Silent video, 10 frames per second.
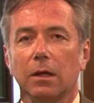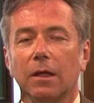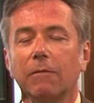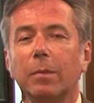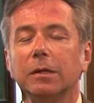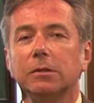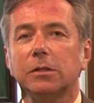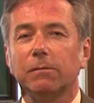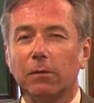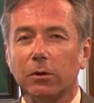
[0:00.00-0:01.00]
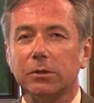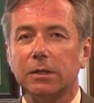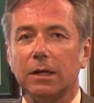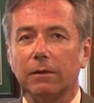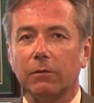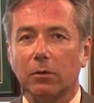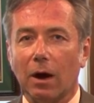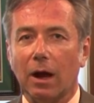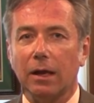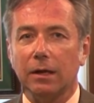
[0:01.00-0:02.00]
They've been versed in a
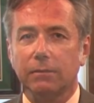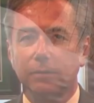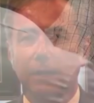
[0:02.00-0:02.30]
variety of